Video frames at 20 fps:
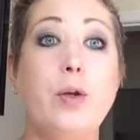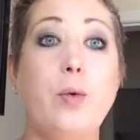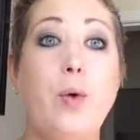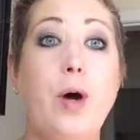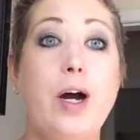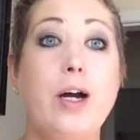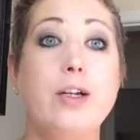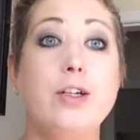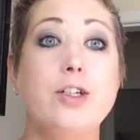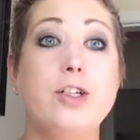to
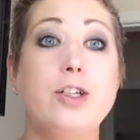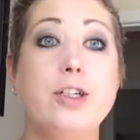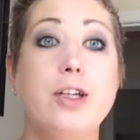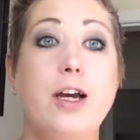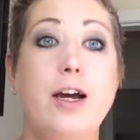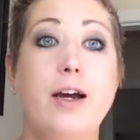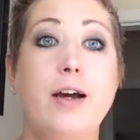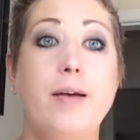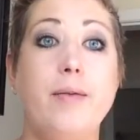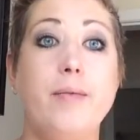watch
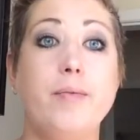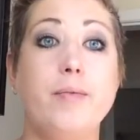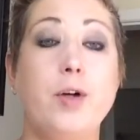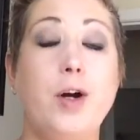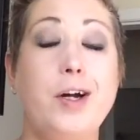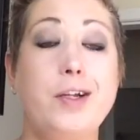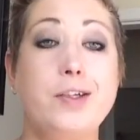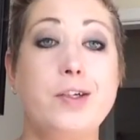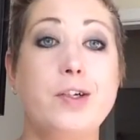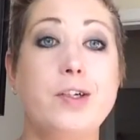
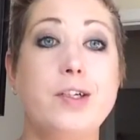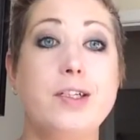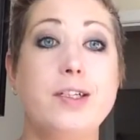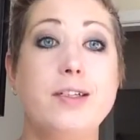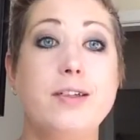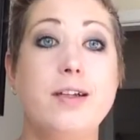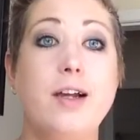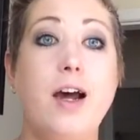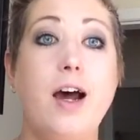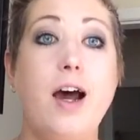
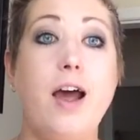concerts.